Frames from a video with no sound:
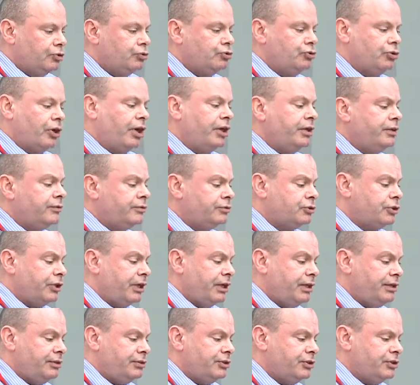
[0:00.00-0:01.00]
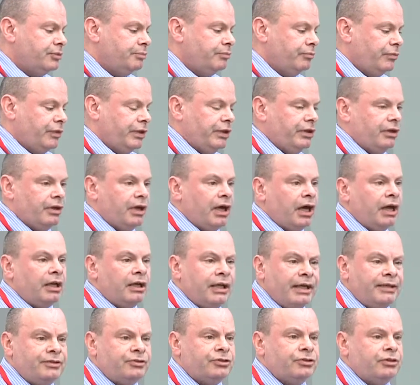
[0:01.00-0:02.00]
drivetrains,
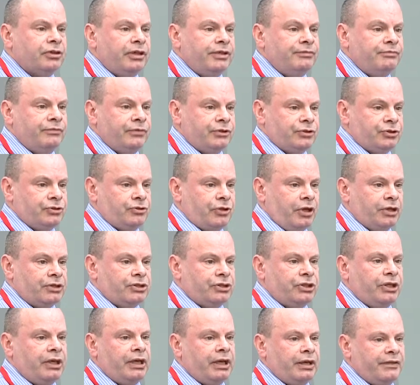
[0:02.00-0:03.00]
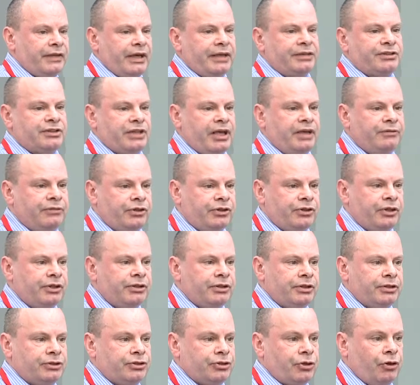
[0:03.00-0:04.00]
electrical infrastructure, and that's everything
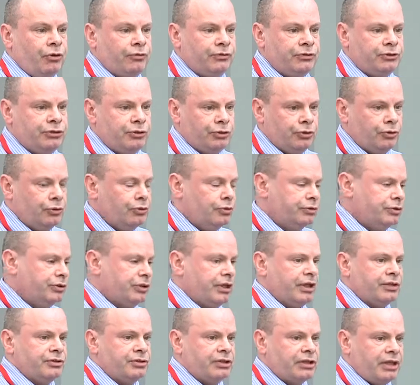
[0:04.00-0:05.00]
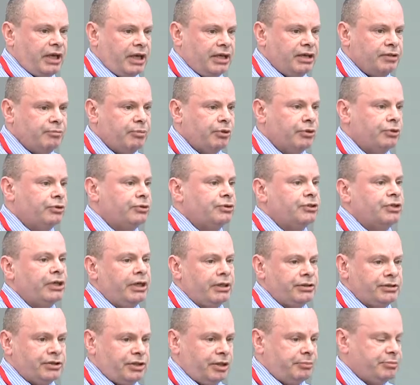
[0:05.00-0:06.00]
that's offshore, so that's cables,
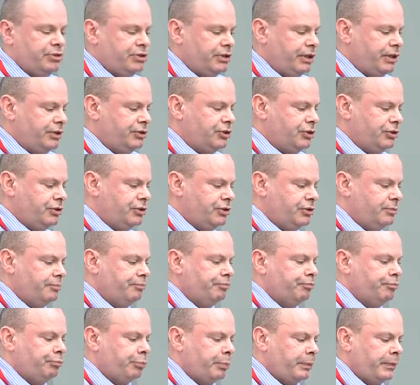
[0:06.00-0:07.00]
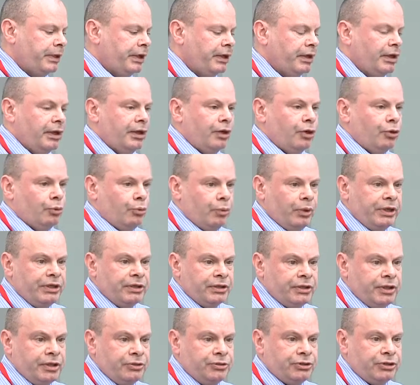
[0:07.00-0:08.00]
substations, wind
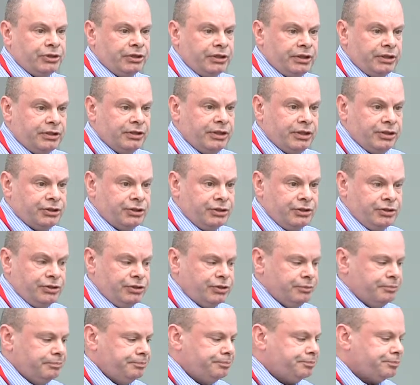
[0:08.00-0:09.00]
and ocean conditions,